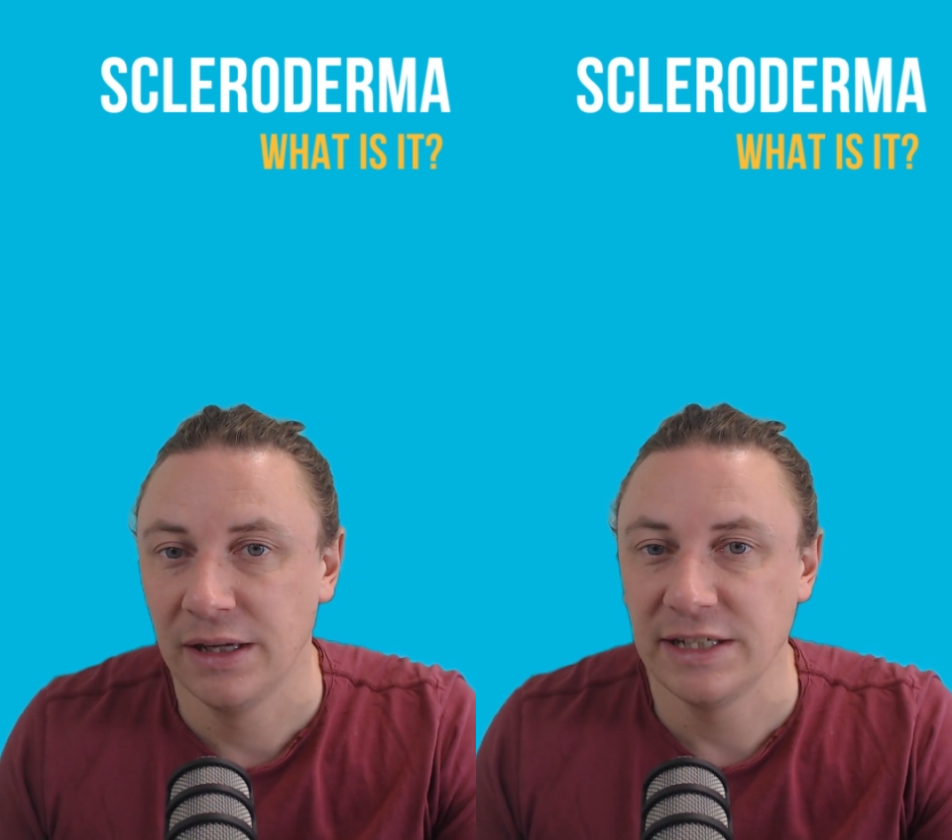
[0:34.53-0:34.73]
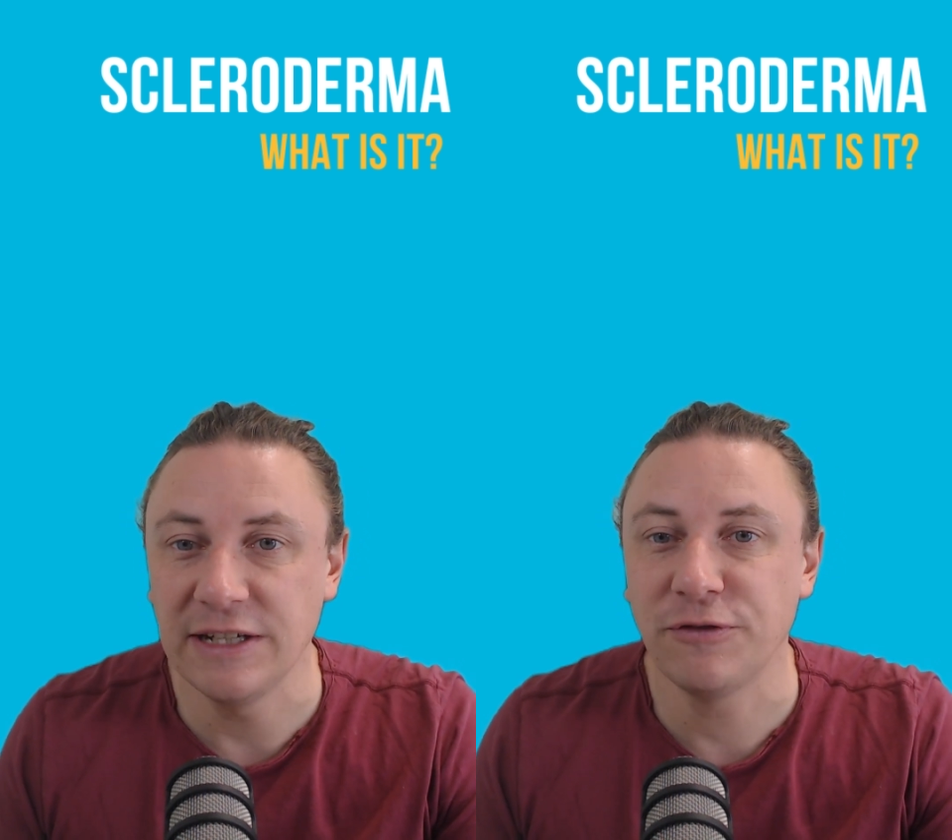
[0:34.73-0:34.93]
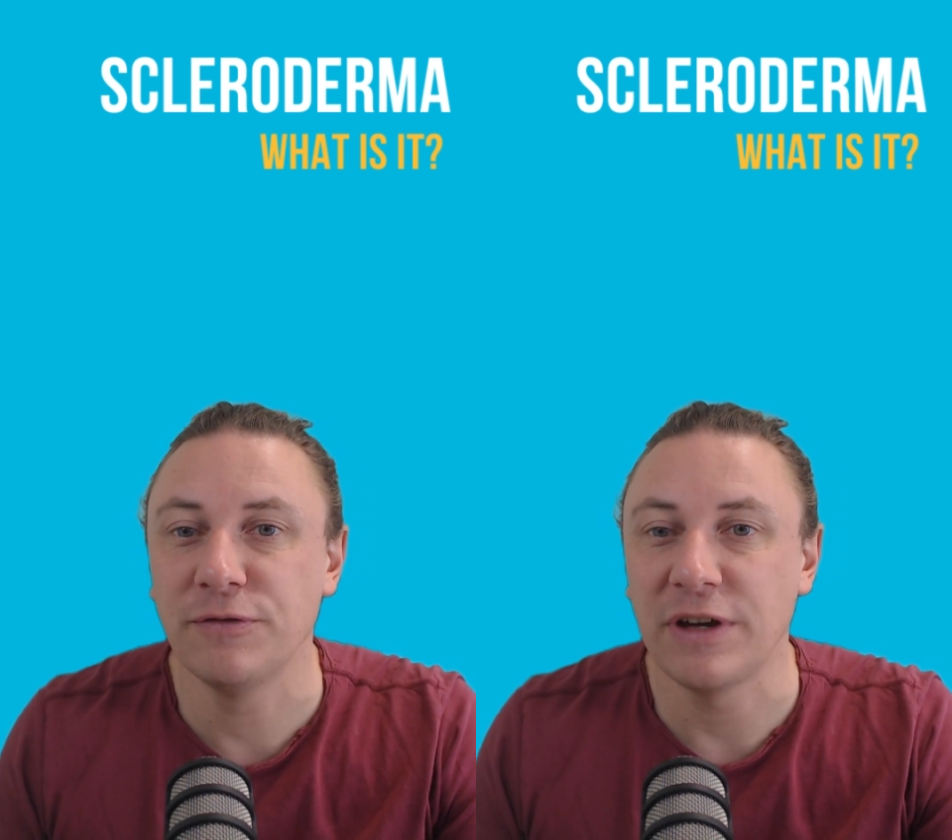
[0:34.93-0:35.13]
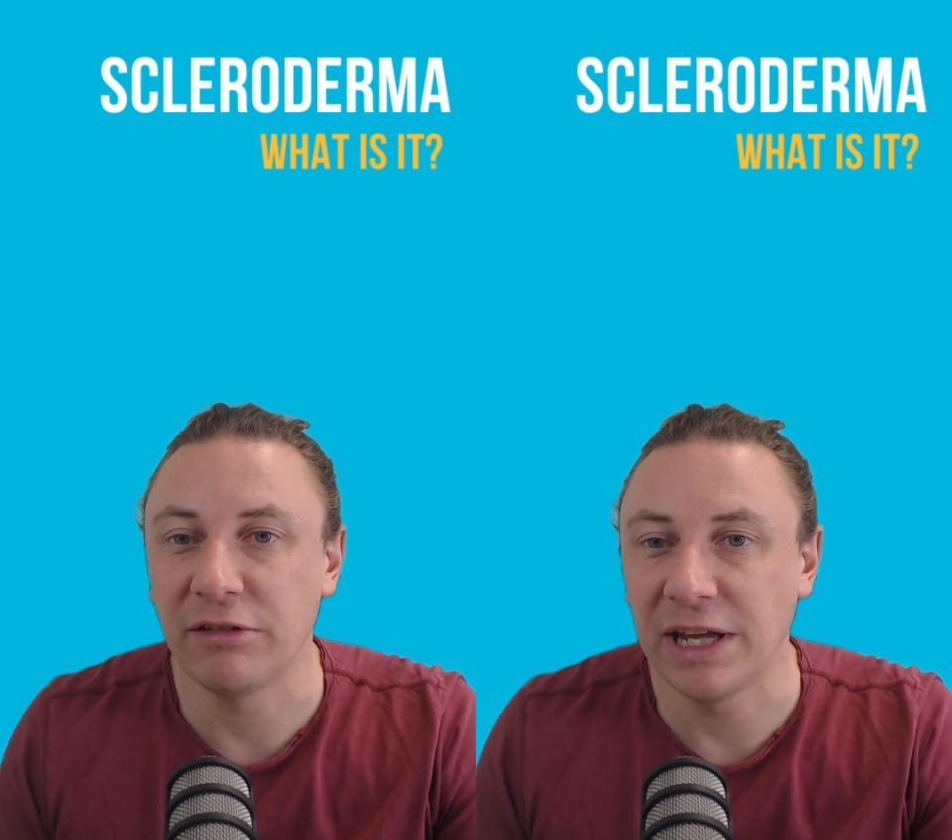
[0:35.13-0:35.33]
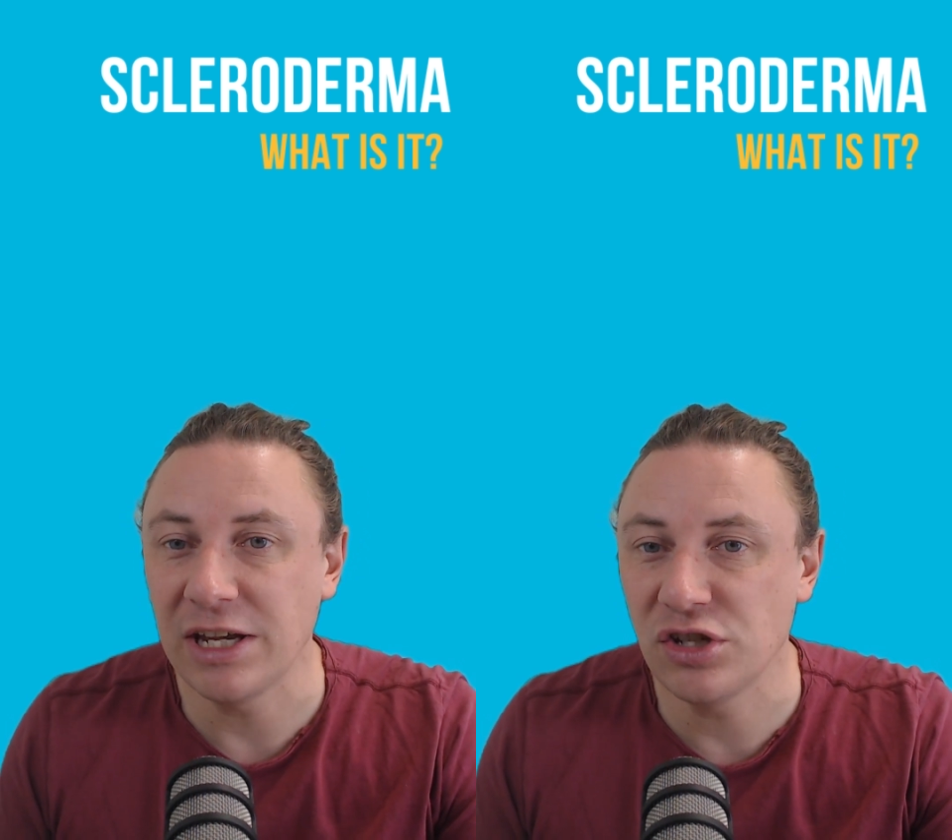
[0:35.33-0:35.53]
Different
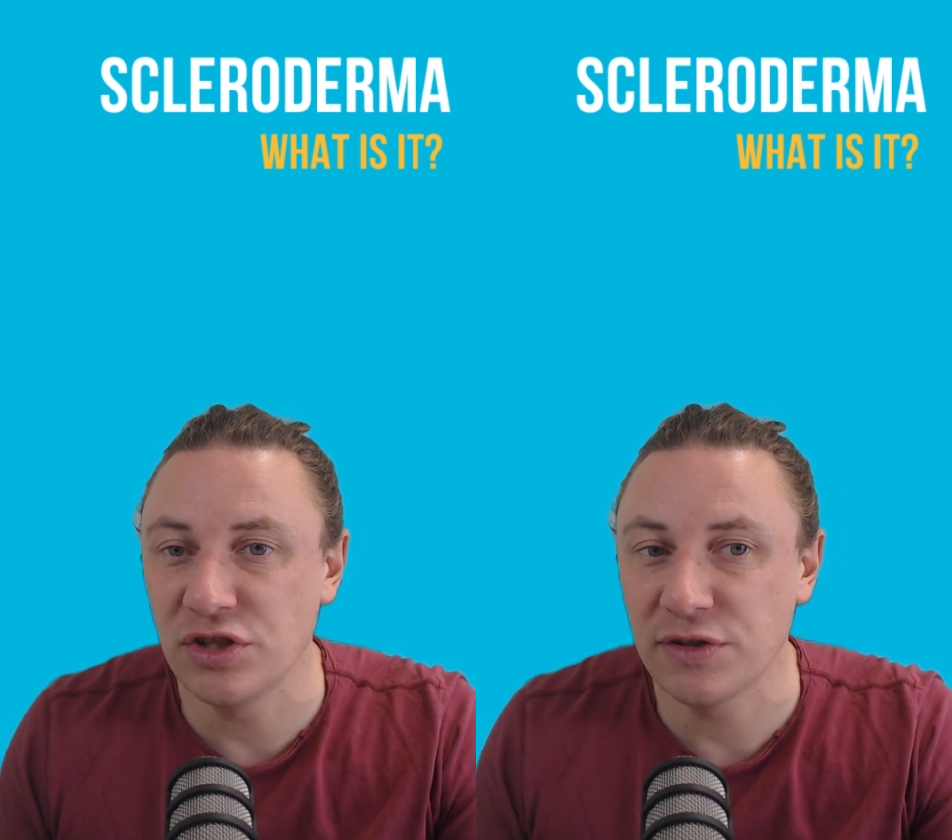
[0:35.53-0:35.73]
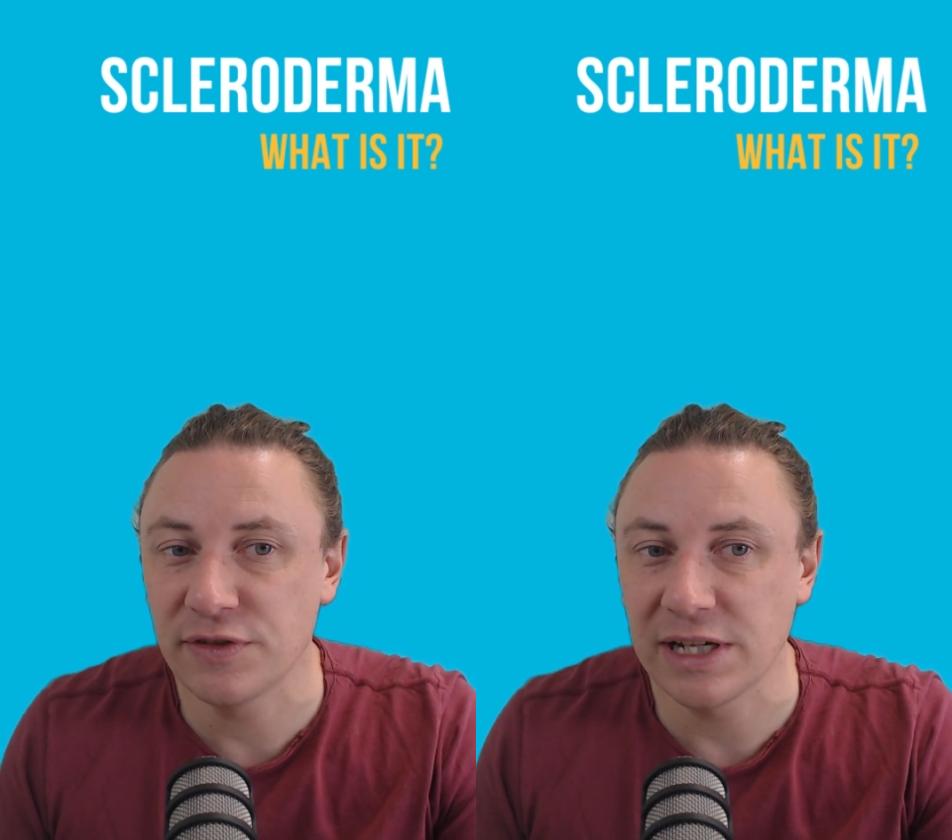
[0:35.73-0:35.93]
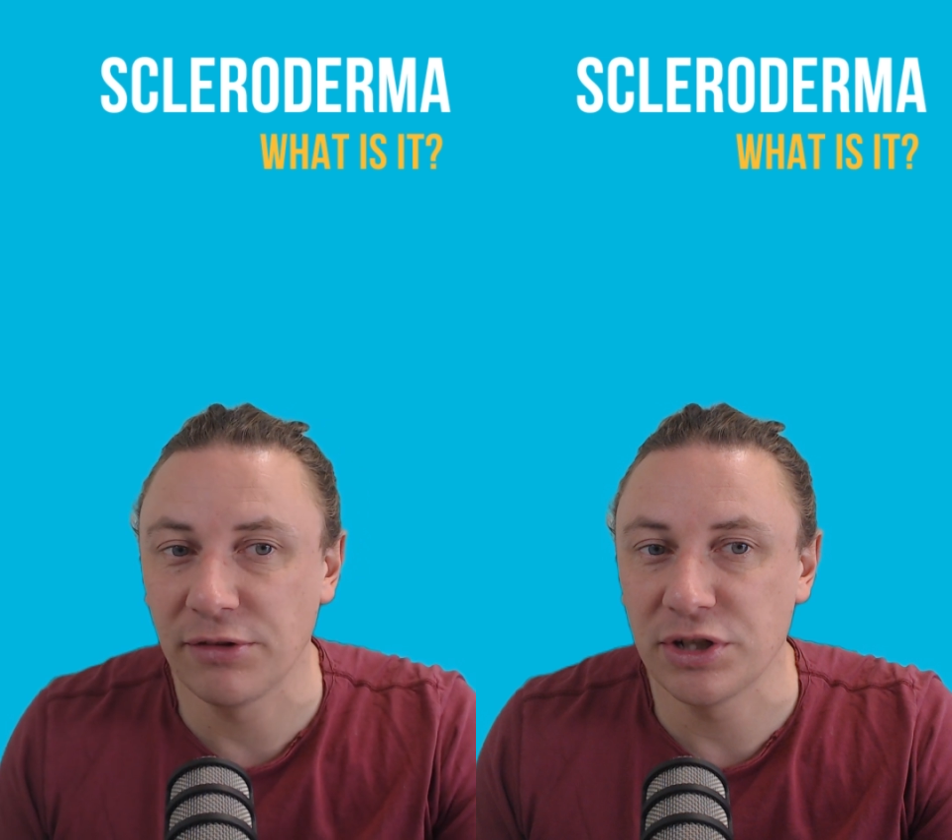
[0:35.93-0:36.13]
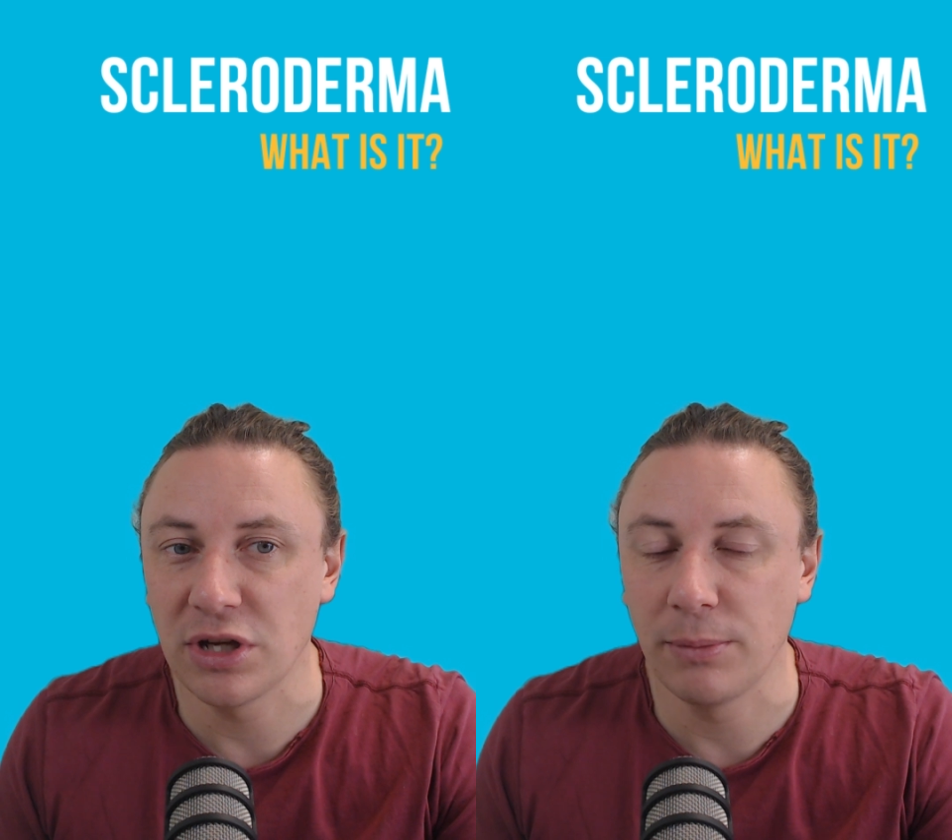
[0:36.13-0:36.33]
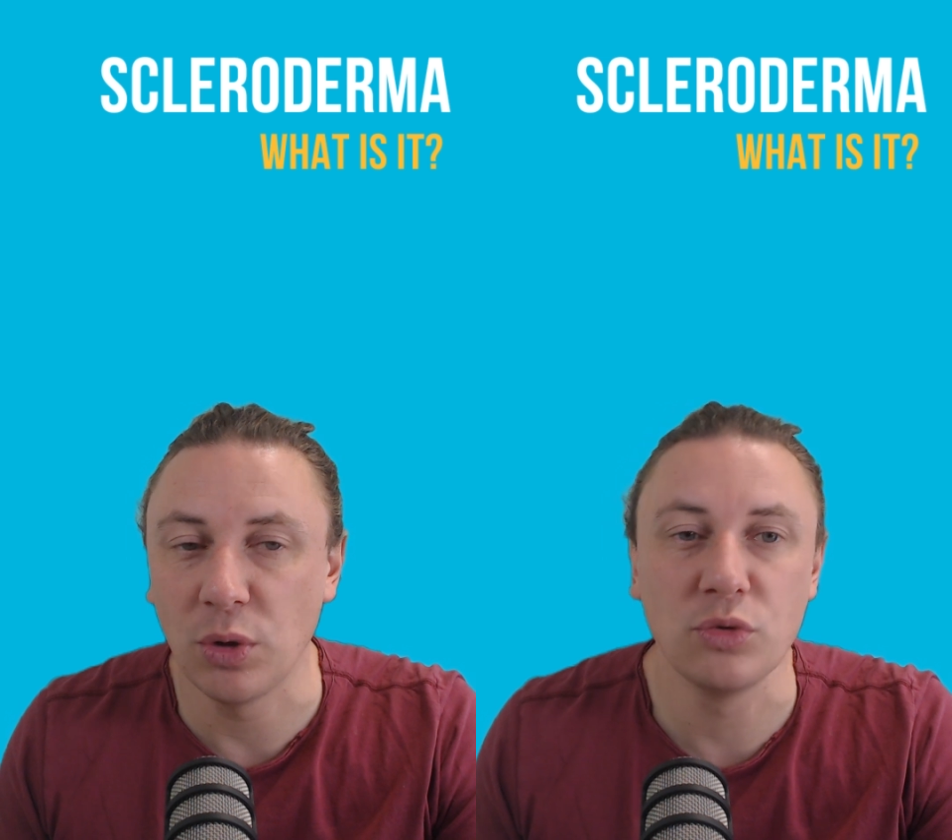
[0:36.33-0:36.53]
variations of scleroderma